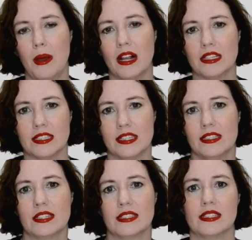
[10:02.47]

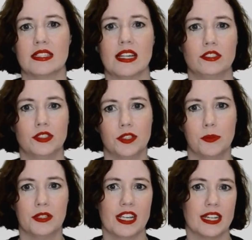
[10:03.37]
policies is essential to
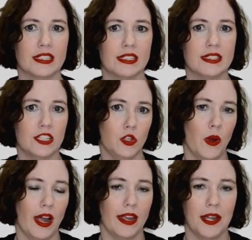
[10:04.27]
protecting
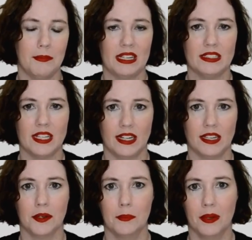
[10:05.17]
CUI and
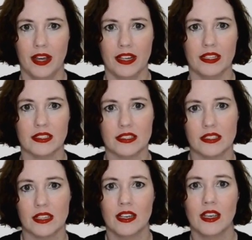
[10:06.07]
maintaining compliance.
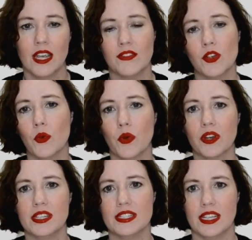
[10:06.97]
If your
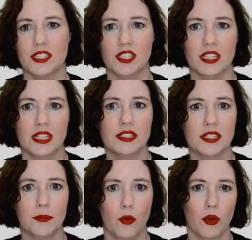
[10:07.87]
organization needs
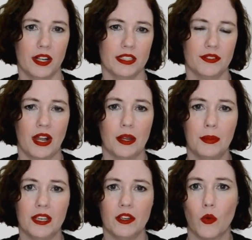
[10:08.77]
support in
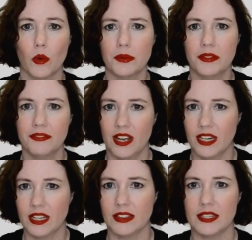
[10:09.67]
developing or
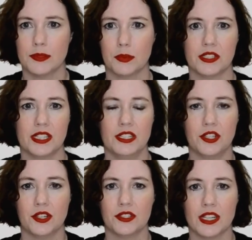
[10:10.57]
refining these
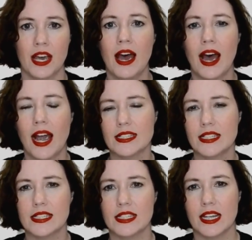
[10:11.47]
procedures,
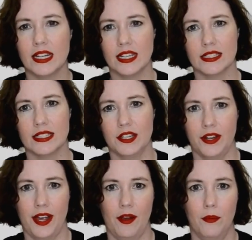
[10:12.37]
ICS Data is here
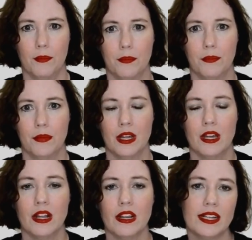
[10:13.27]
to help.
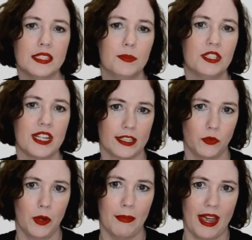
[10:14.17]
Let's
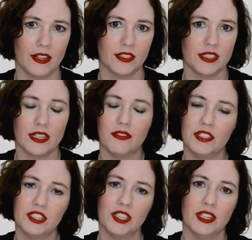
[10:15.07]
protect what matters
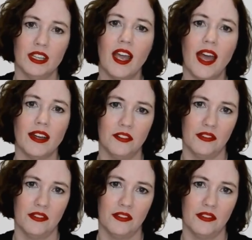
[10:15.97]
efficiently and